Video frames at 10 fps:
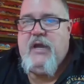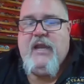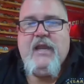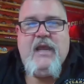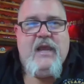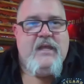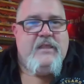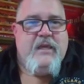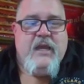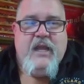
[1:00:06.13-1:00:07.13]
and
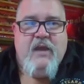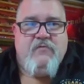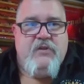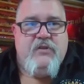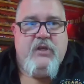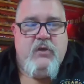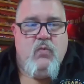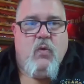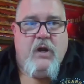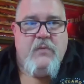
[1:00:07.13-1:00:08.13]
anything and everything you
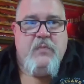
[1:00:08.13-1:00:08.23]
want to